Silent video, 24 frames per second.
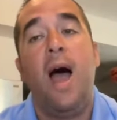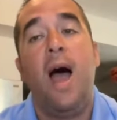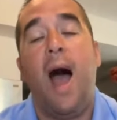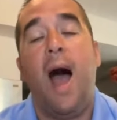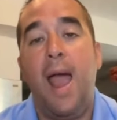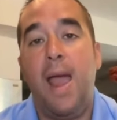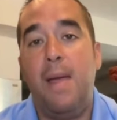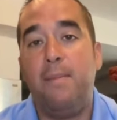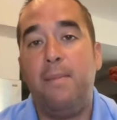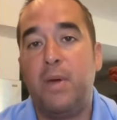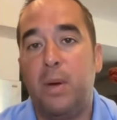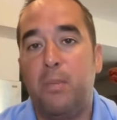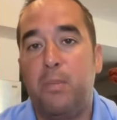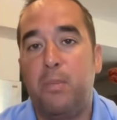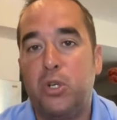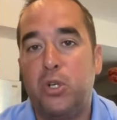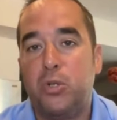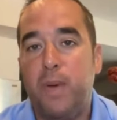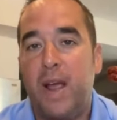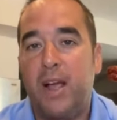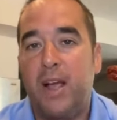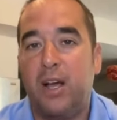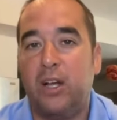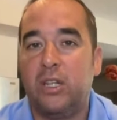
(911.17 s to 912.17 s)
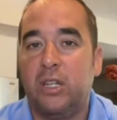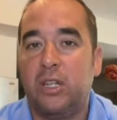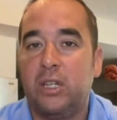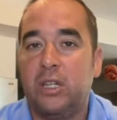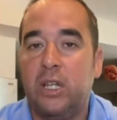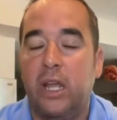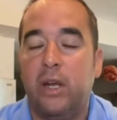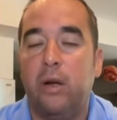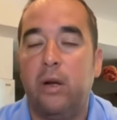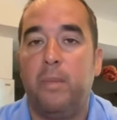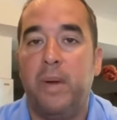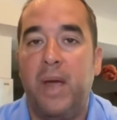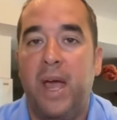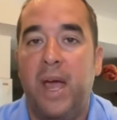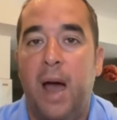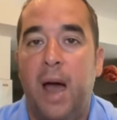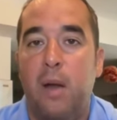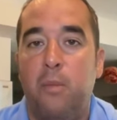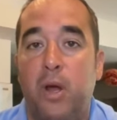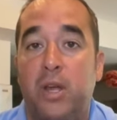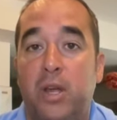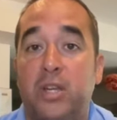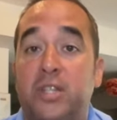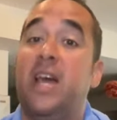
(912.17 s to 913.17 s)
I am going to push back a little bit on
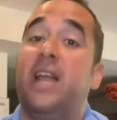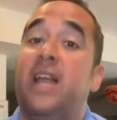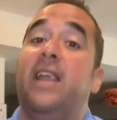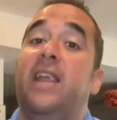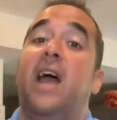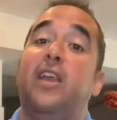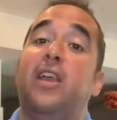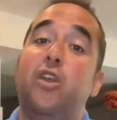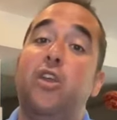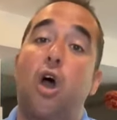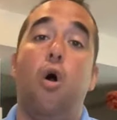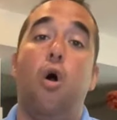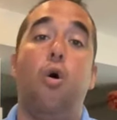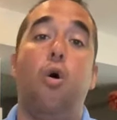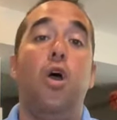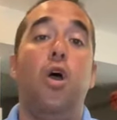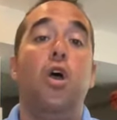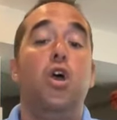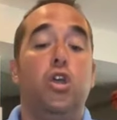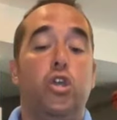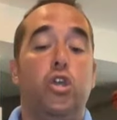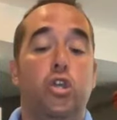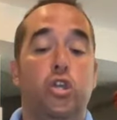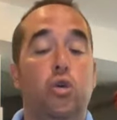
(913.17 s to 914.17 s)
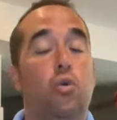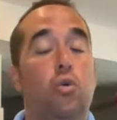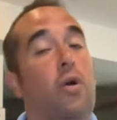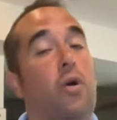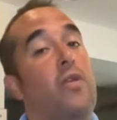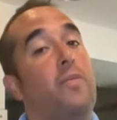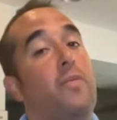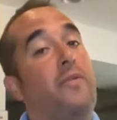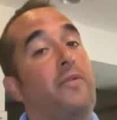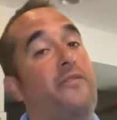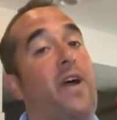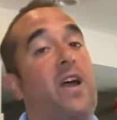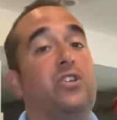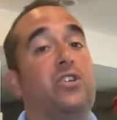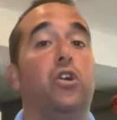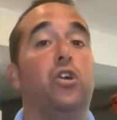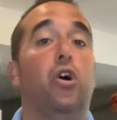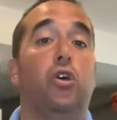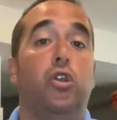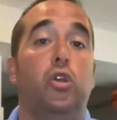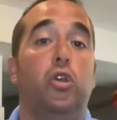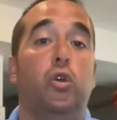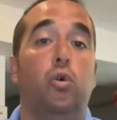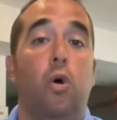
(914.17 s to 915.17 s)
what you said. And I know you are the professional.
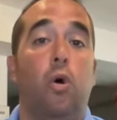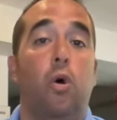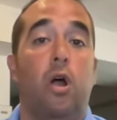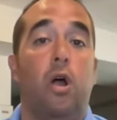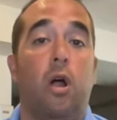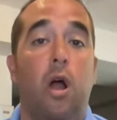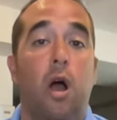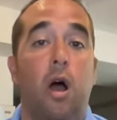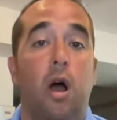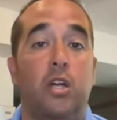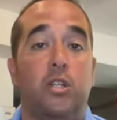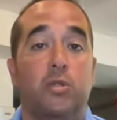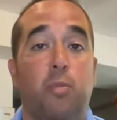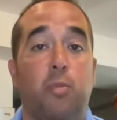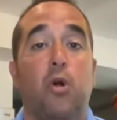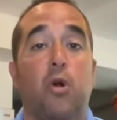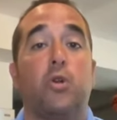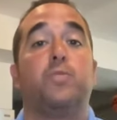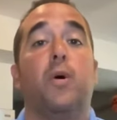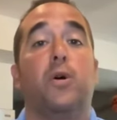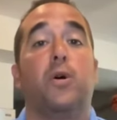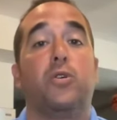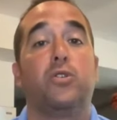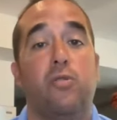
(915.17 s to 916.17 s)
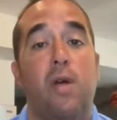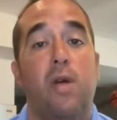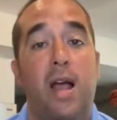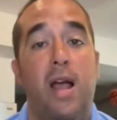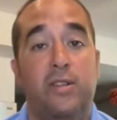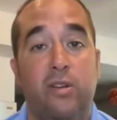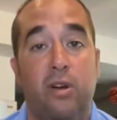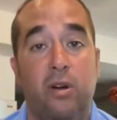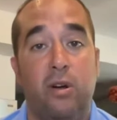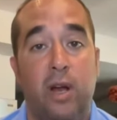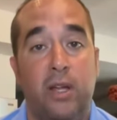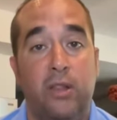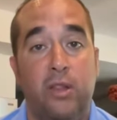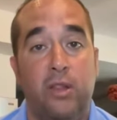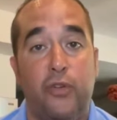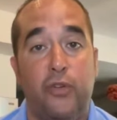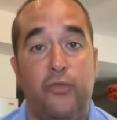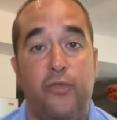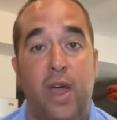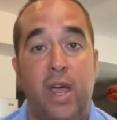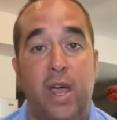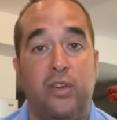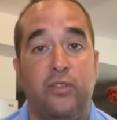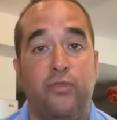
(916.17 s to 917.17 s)
You were a sportsbook director in Las
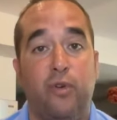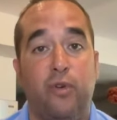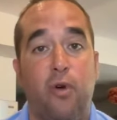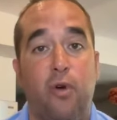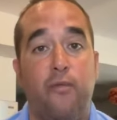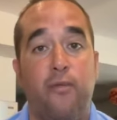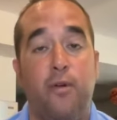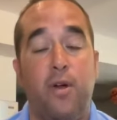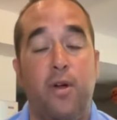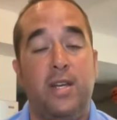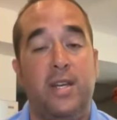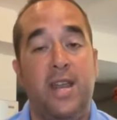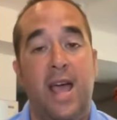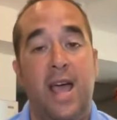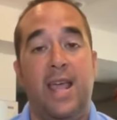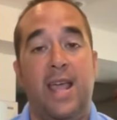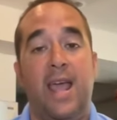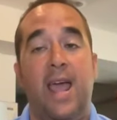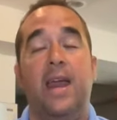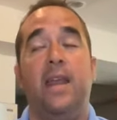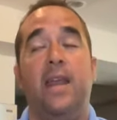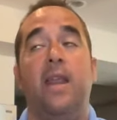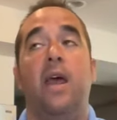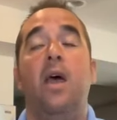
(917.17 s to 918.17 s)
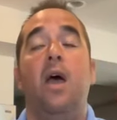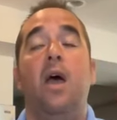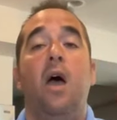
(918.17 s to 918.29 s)
Vegas for over a decade.